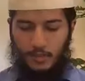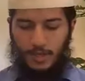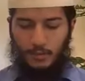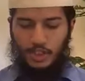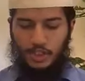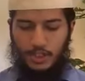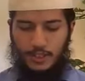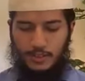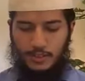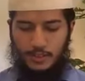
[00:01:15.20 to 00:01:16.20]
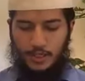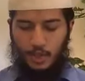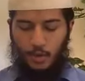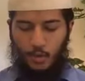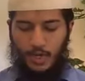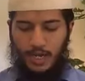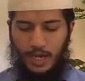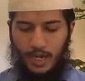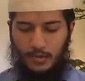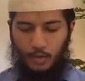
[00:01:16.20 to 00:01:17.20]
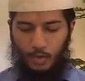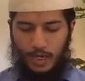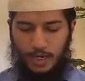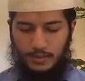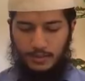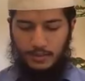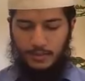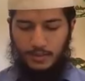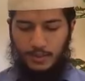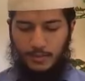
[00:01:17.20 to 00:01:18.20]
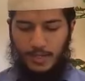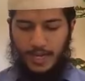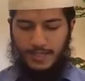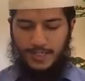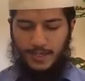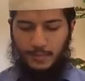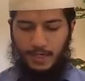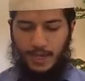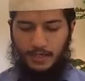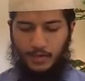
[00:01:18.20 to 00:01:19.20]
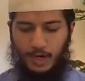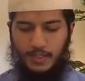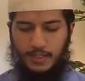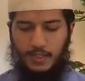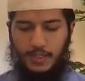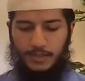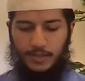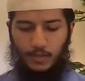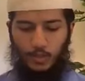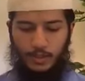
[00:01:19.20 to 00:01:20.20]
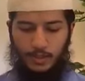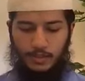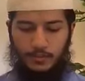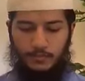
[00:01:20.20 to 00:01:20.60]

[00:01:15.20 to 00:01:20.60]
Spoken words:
My question is, will our du'as be accepted and granted in this world?